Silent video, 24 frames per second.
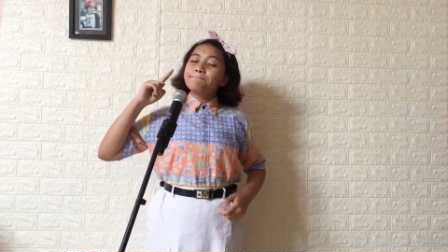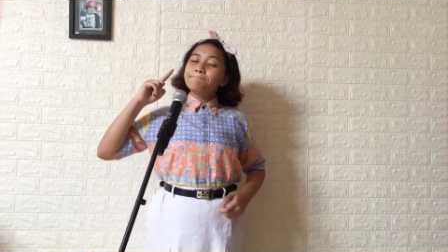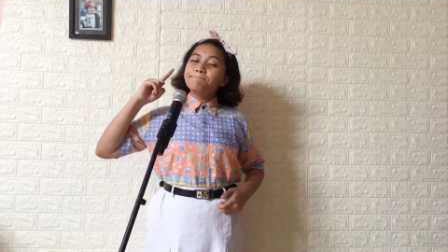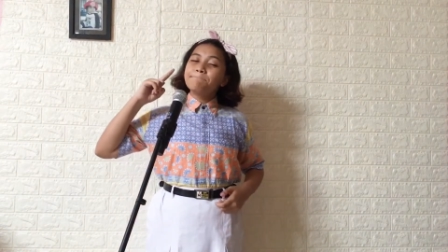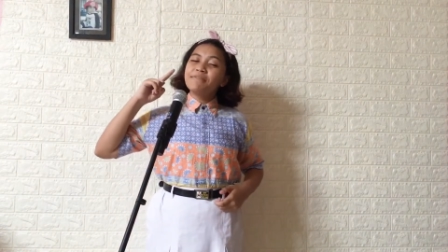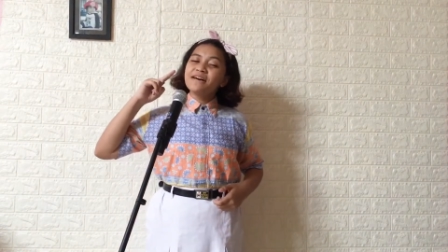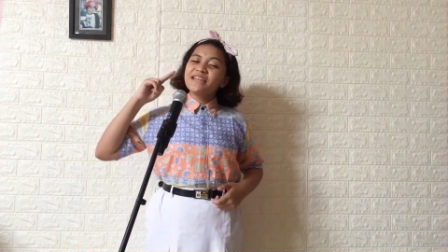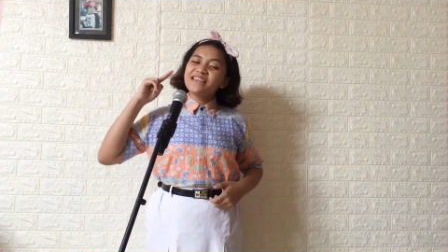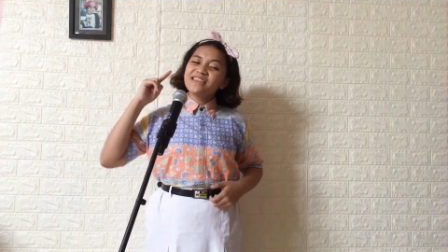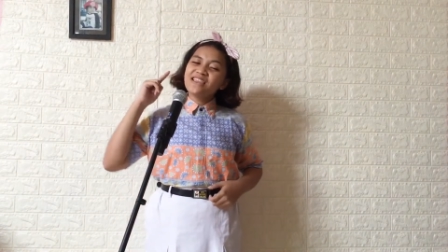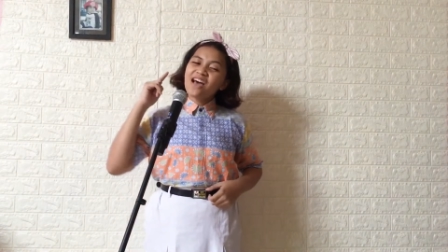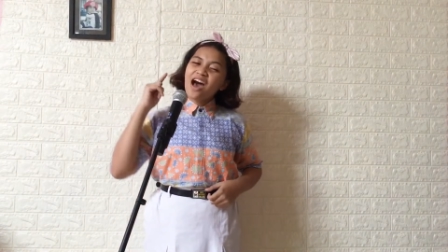
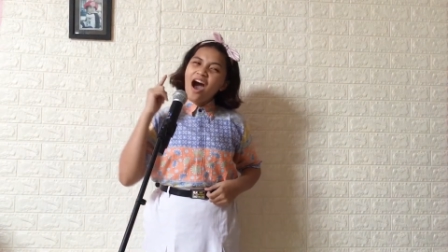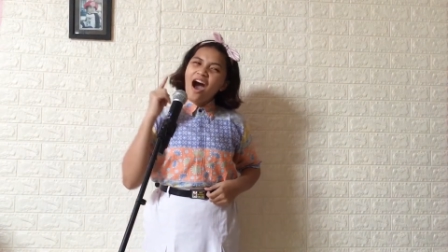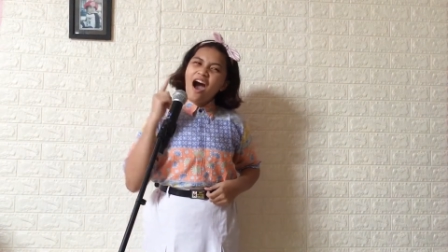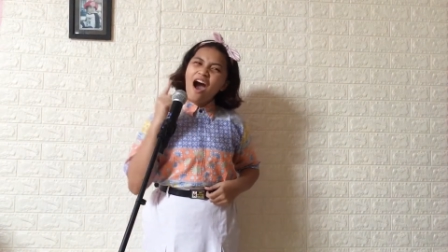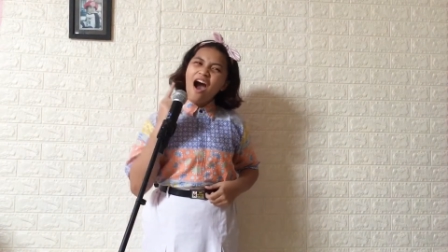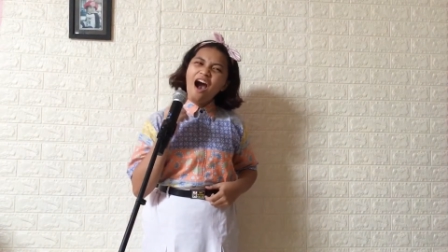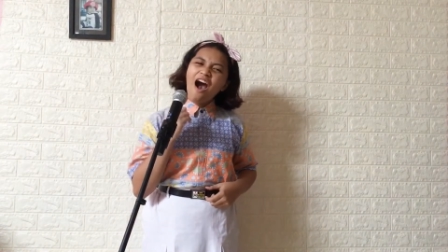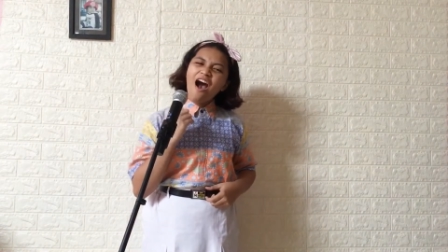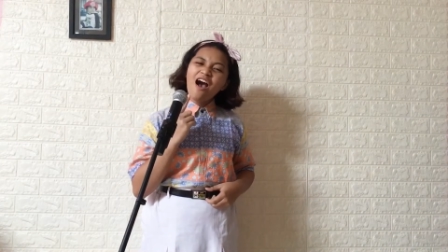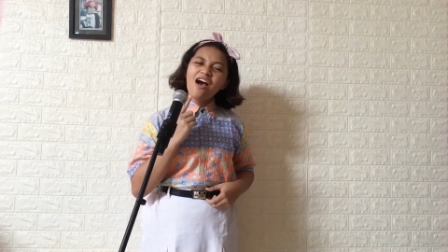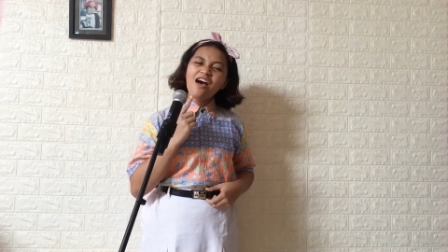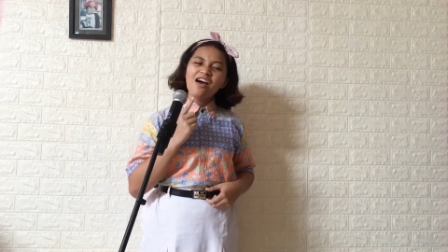But
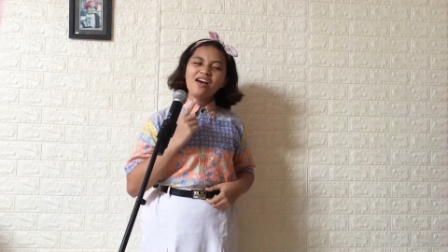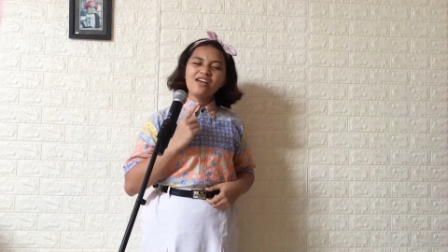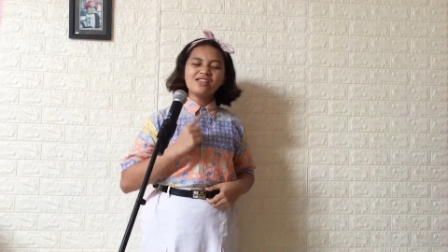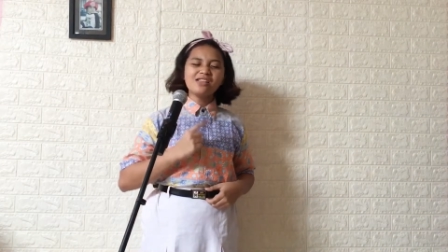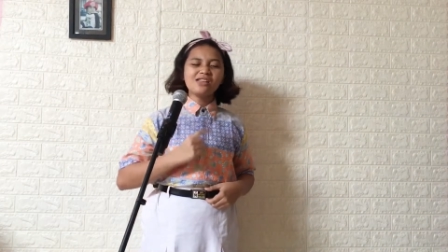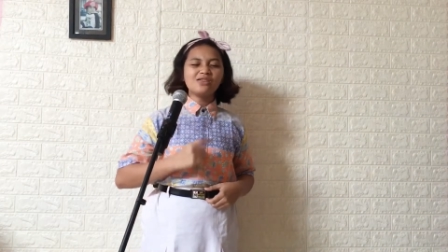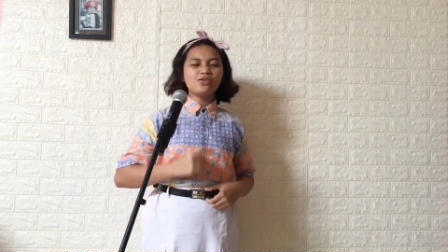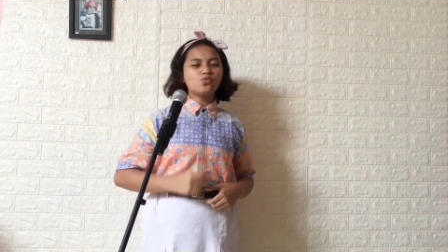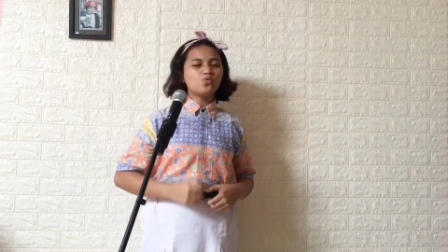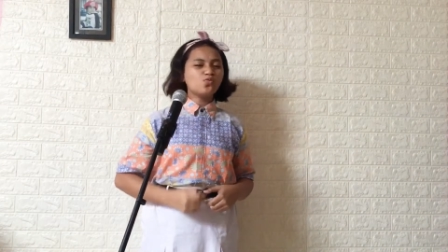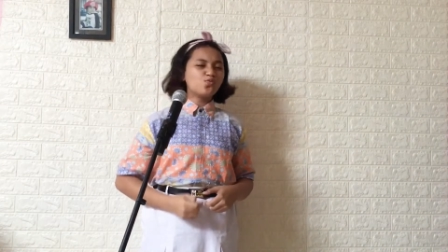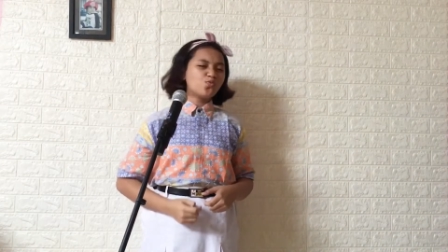
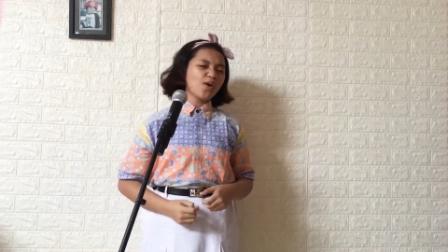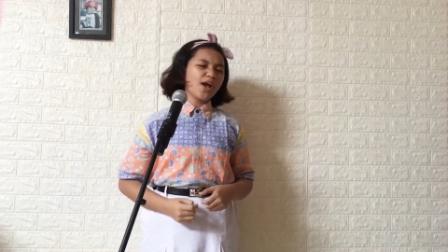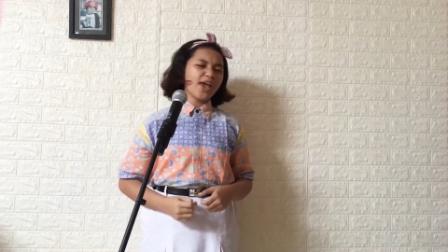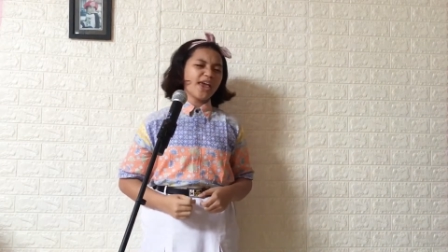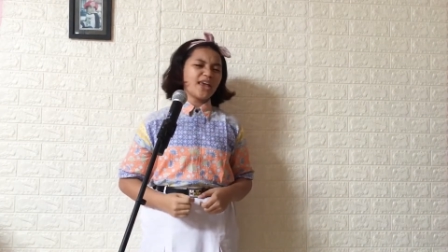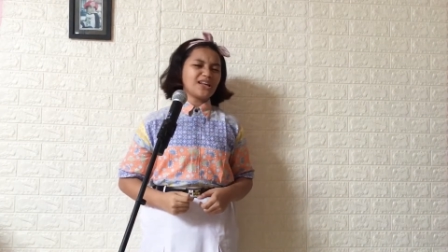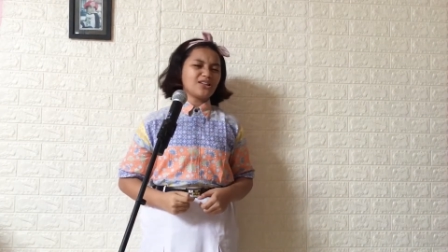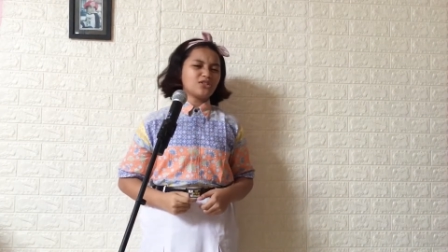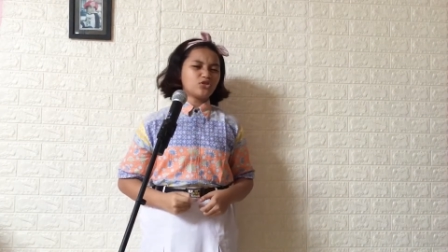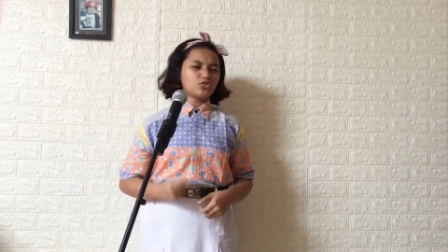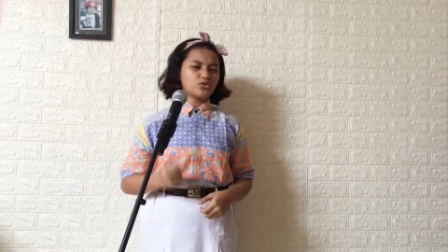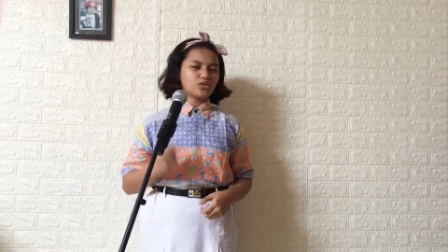on the
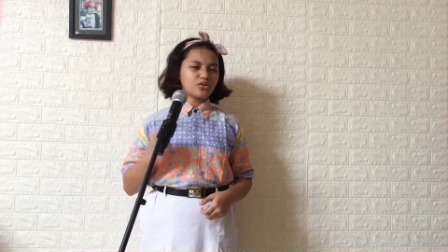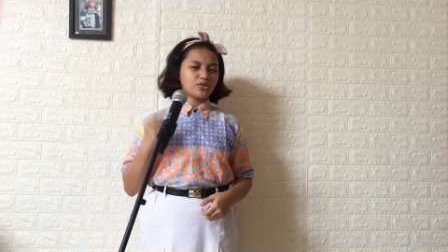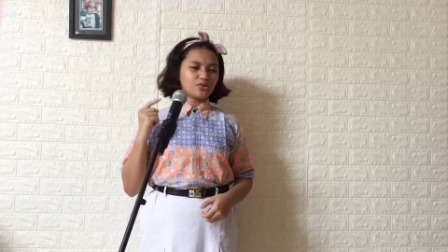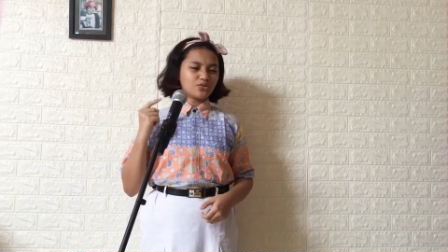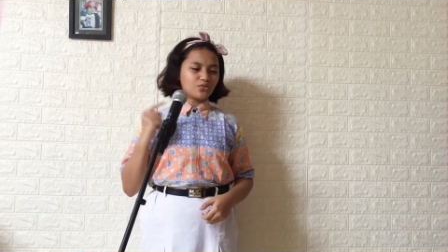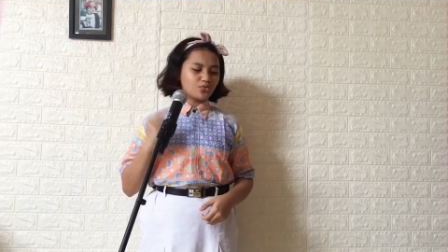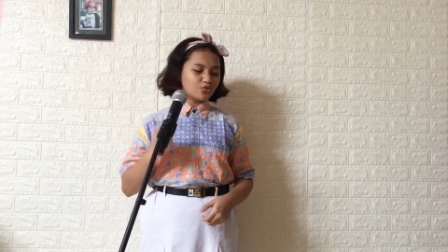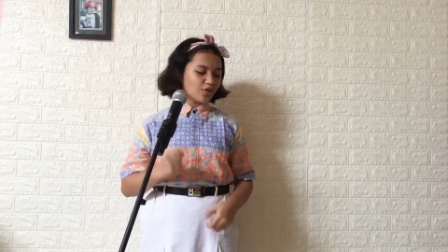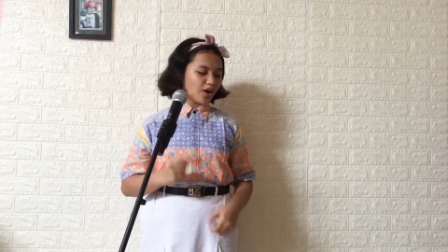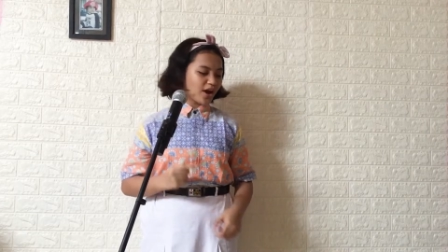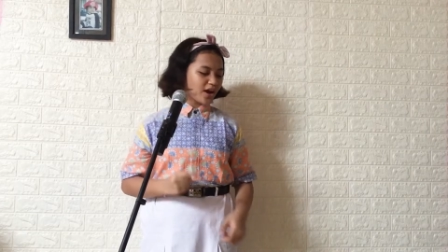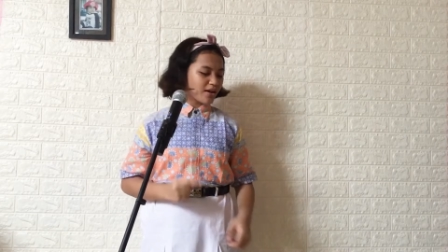way to her
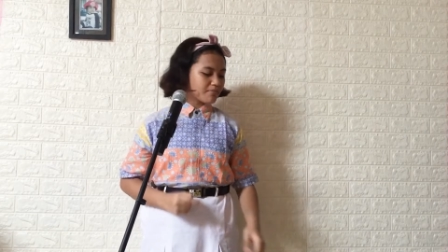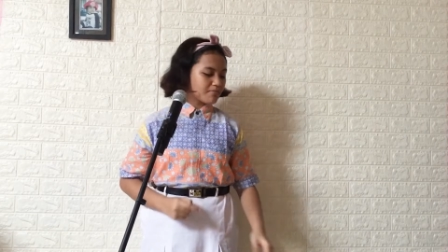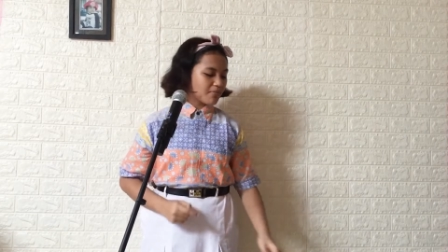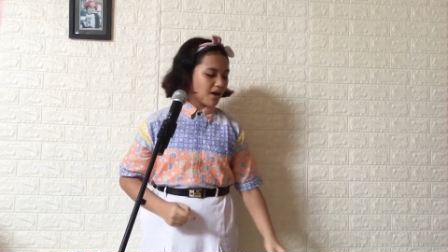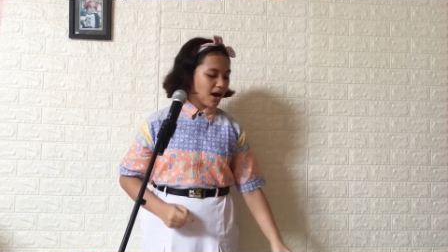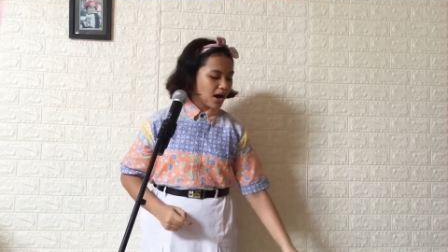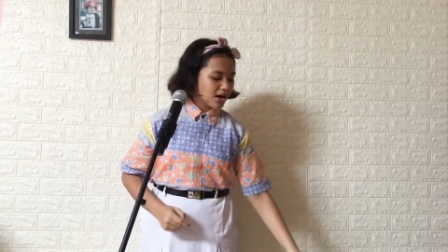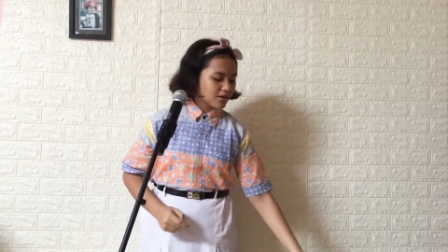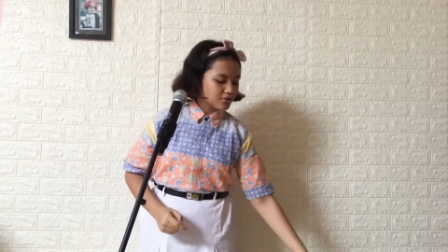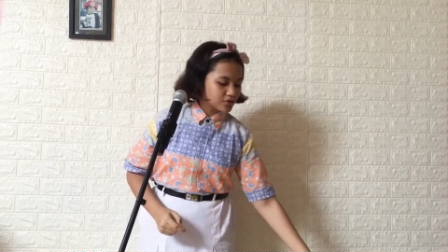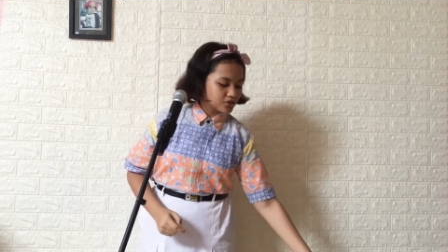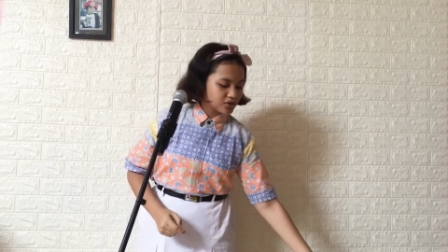
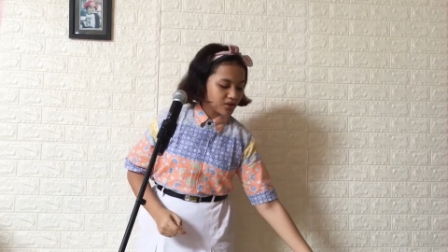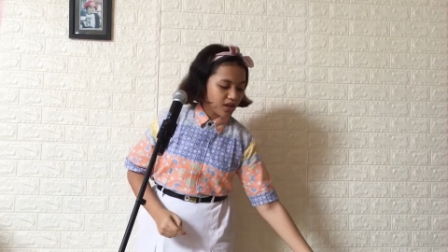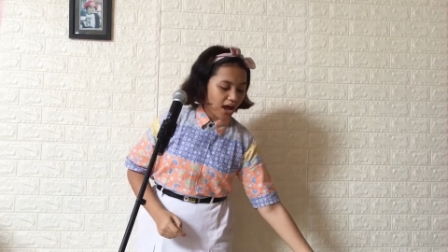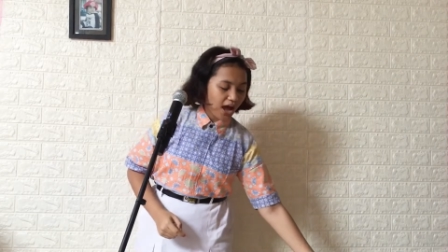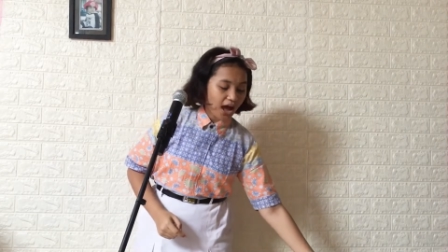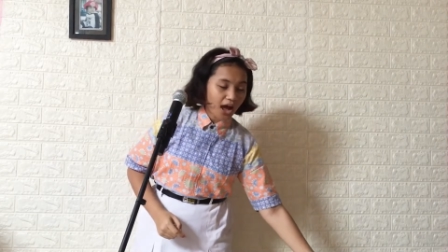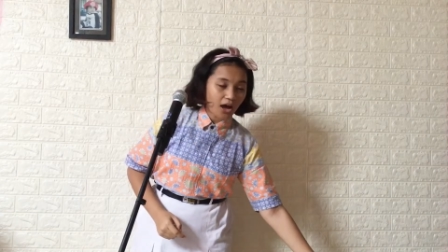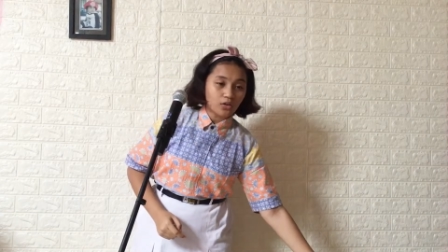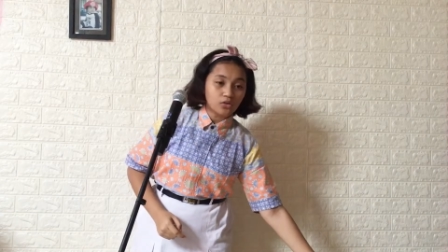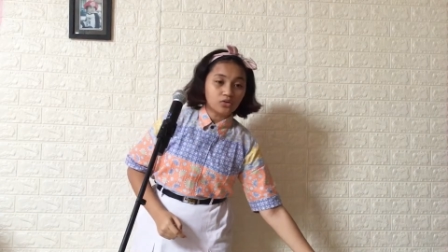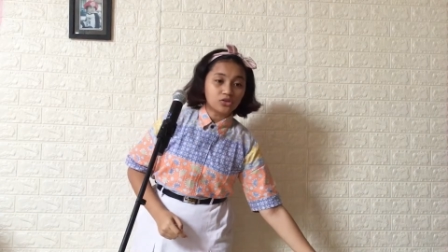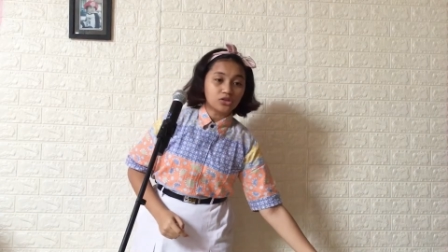grandmother's
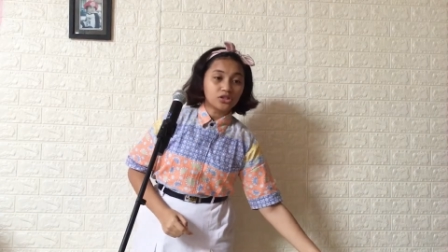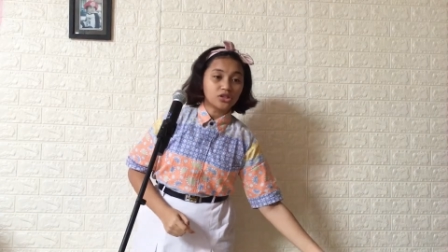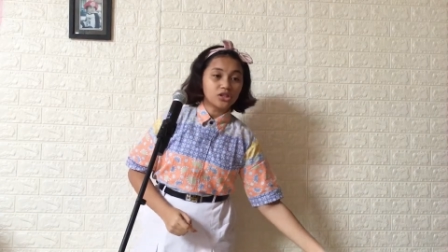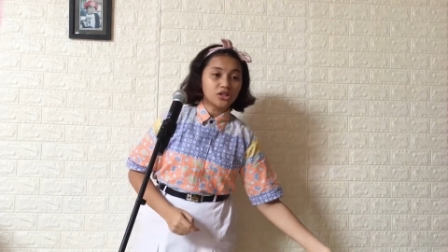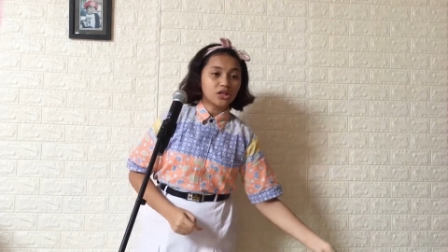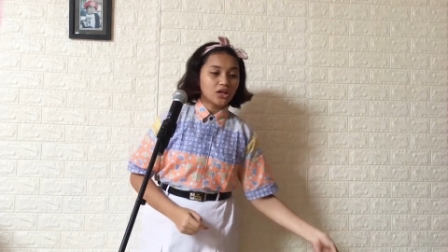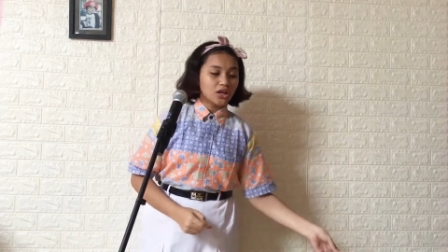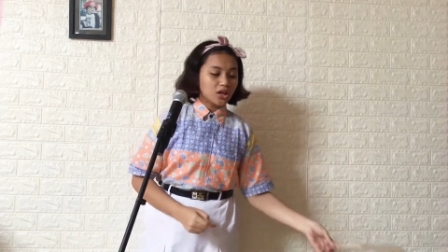house,